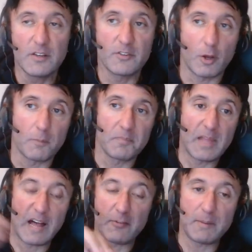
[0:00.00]
So
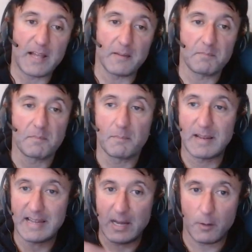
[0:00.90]
have a plan,
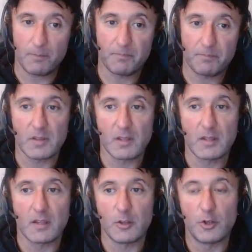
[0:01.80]
plan it out.
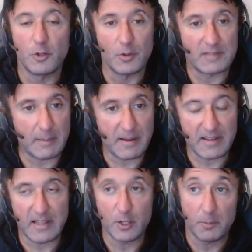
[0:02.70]
You can do it day by
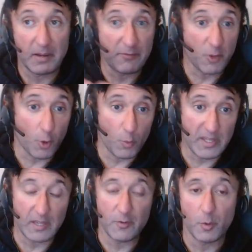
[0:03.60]
day. You can plan for the whole
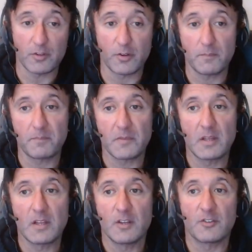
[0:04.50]
week if you want to.
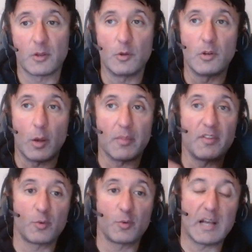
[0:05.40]
So you know
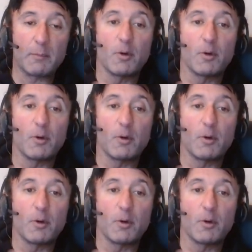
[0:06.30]
this week I'm